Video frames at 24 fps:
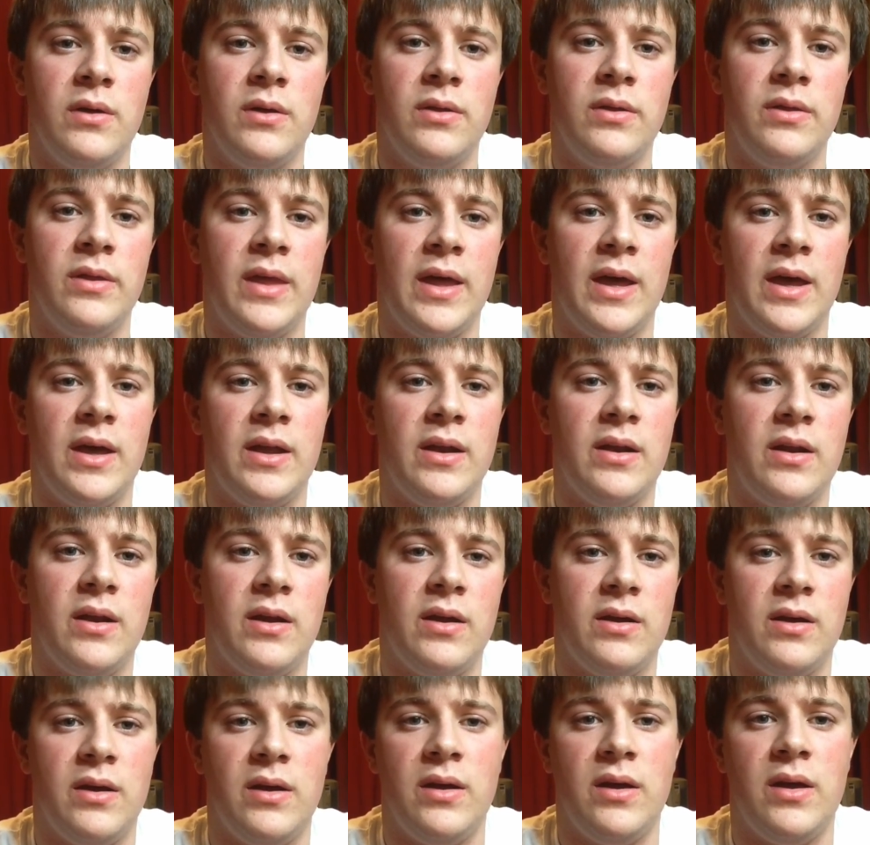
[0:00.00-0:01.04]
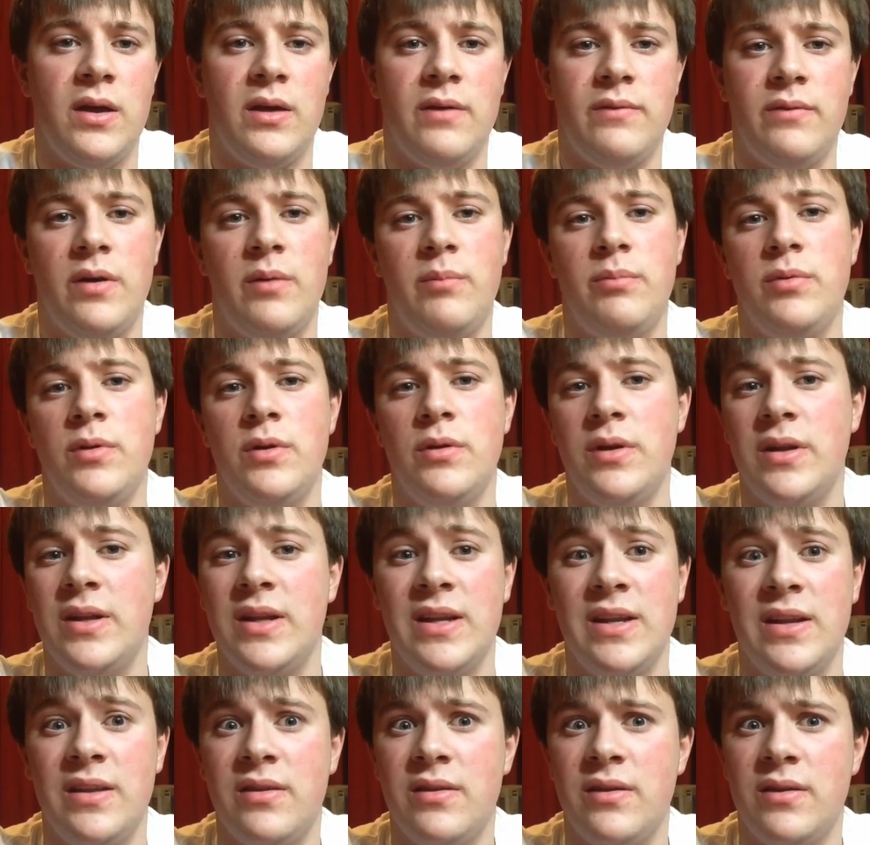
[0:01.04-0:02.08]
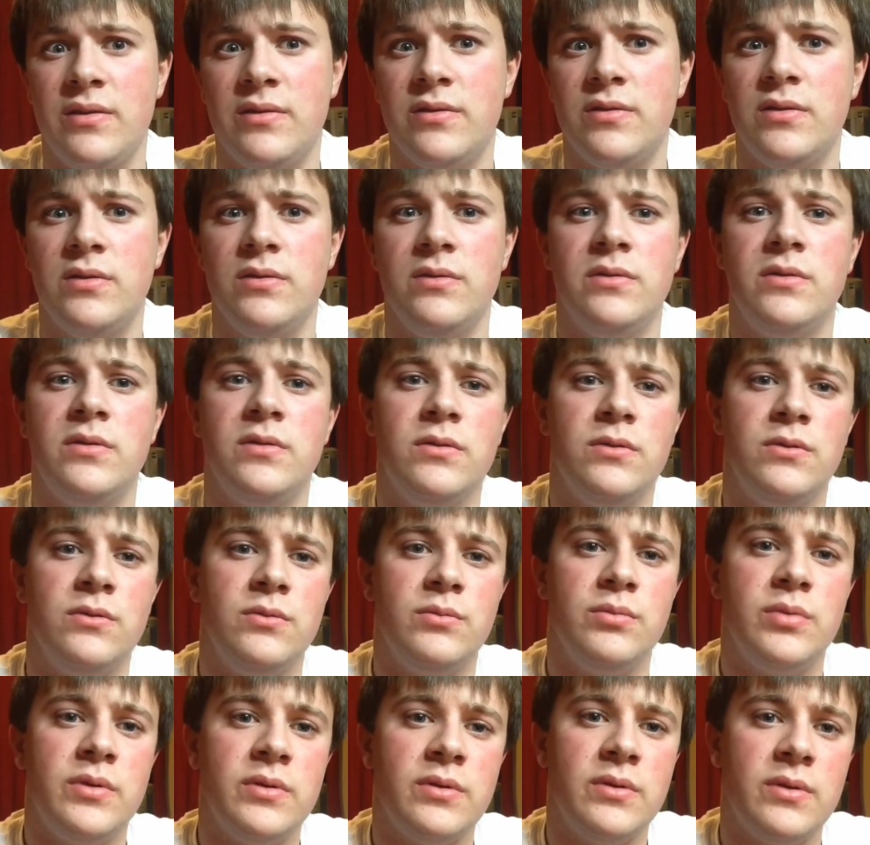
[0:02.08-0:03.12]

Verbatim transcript: that I have uploaded anything to YouTube